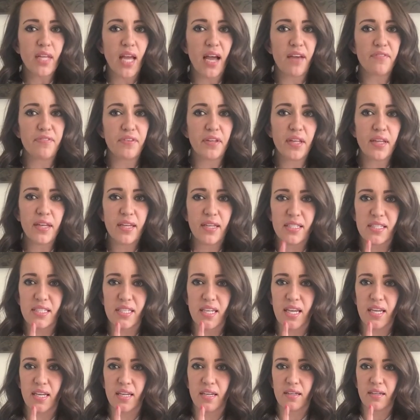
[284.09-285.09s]
I feel like it's,
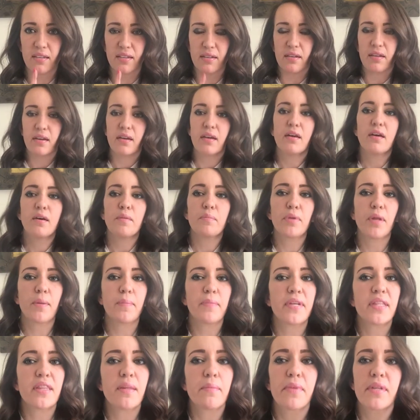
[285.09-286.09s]
like,
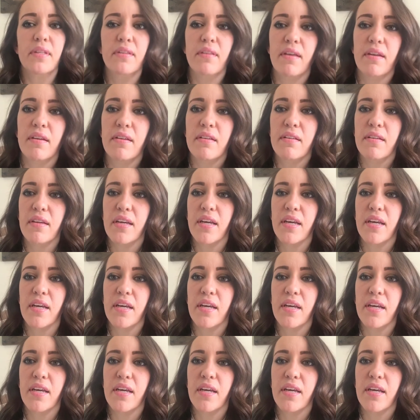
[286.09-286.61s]
plumping them a little.